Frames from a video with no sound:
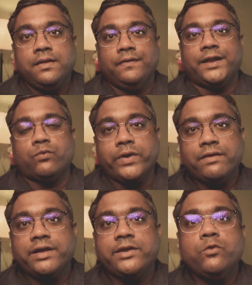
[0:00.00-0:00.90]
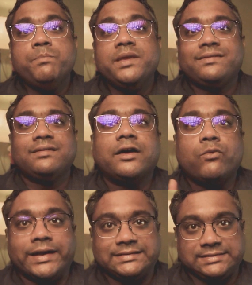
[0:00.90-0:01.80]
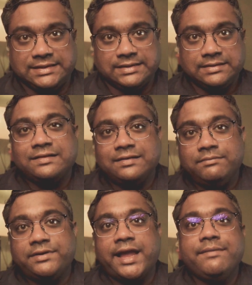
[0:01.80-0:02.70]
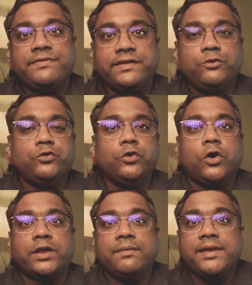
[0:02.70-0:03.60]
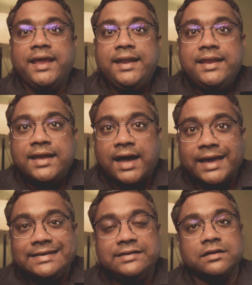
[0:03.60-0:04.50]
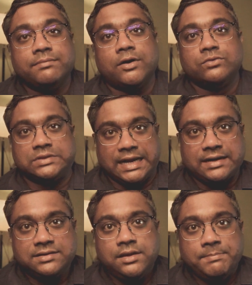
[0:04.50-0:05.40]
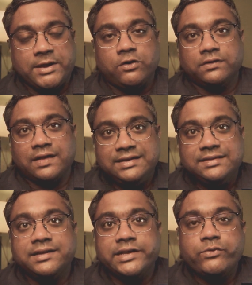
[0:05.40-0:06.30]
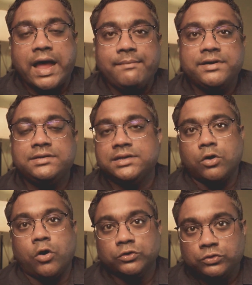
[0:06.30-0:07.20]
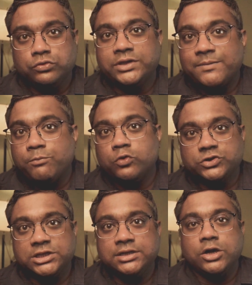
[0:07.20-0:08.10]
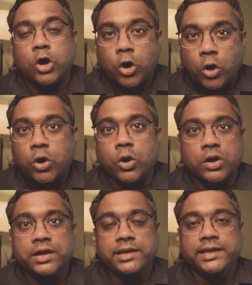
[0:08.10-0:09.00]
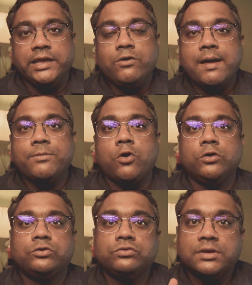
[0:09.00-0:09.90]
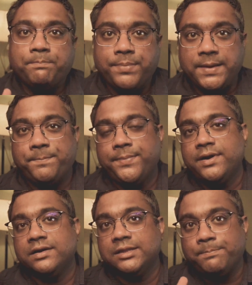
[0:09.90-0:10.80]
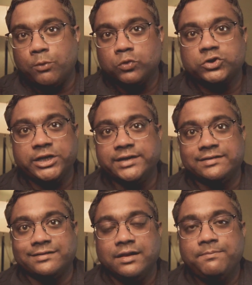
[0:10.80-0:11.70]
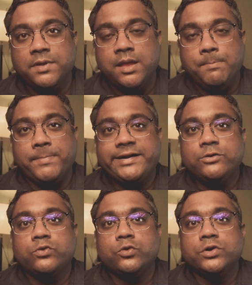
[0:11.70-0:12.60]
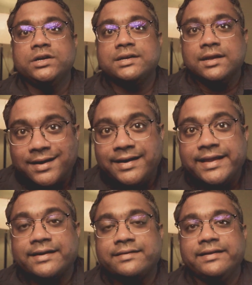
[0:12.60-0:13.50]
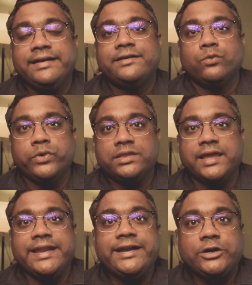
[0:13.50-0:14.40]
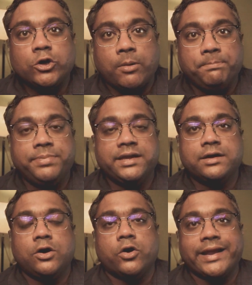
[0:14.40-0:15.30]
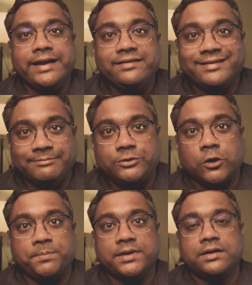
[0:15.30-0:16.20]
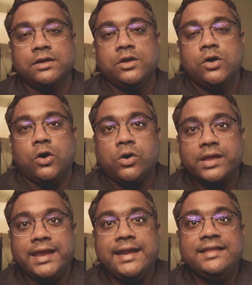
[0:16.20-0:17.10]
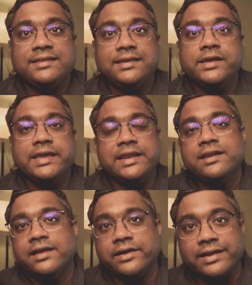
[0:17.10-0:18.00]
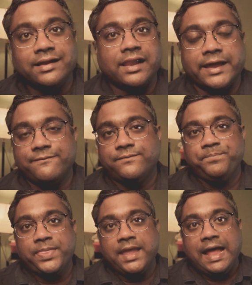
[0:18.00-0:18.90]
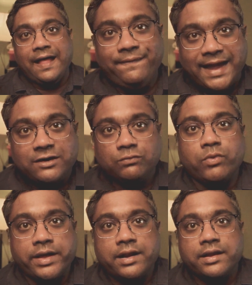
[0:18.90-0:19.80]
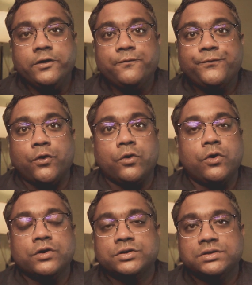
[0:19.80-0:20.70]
that whenever you miss a question, sometimes you do not have any idea about that. Because either you haven't gone through that portion, or you have gone through the paper, the portion itself, but you couldn't connect it with any topic or any subtopic or anything in real life. And that's where you forgot